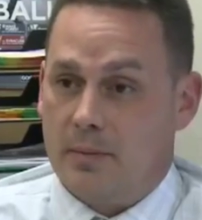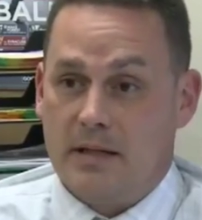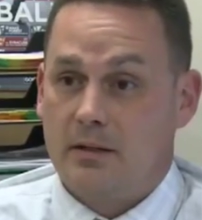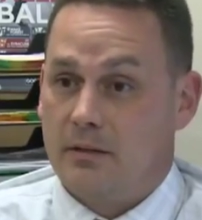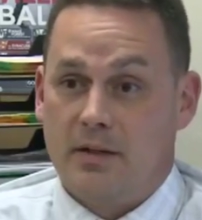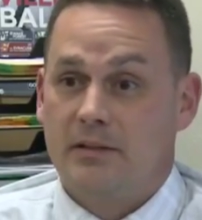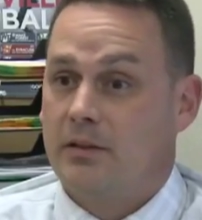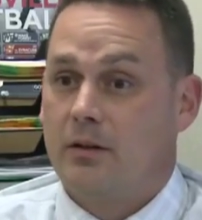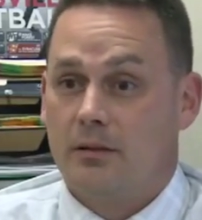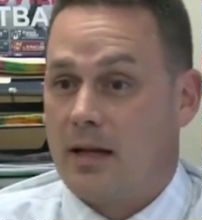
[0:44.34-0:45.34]
He could have
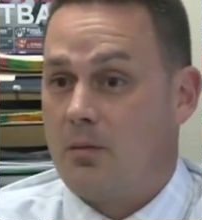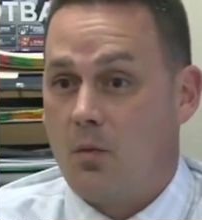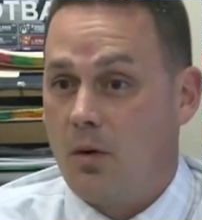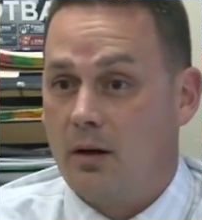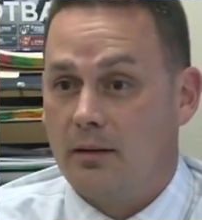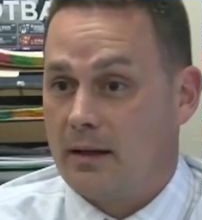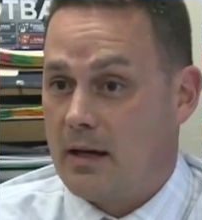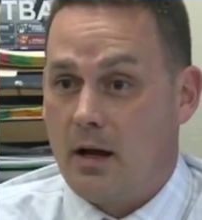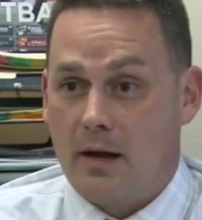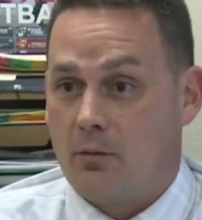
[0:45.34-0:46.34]
easily called 911
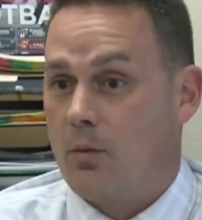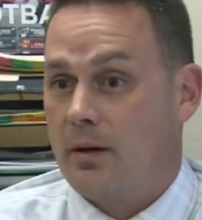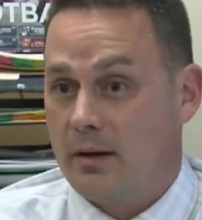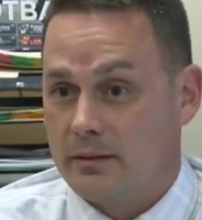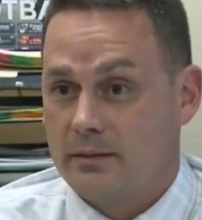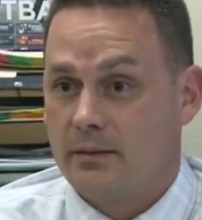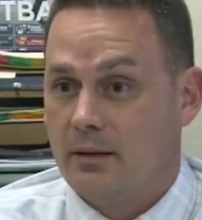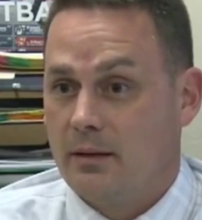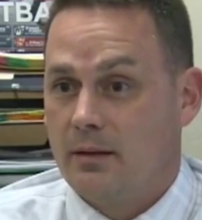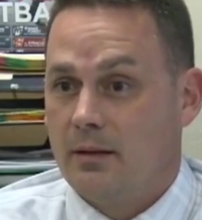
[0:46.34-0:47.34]
like everyone else,
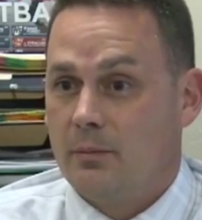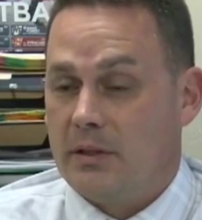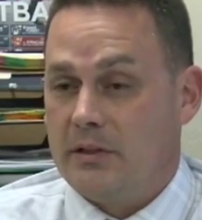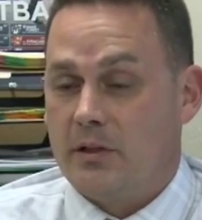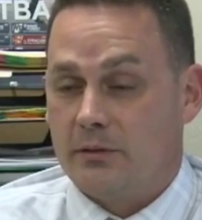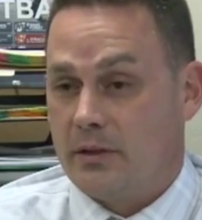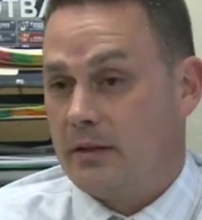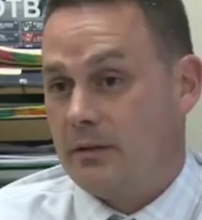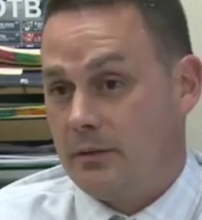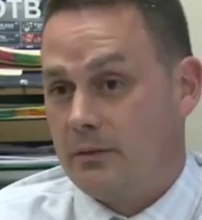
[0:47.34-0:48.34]
but he chose
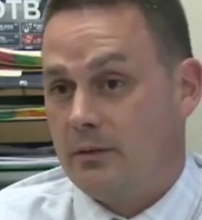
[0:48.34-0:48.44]
not to.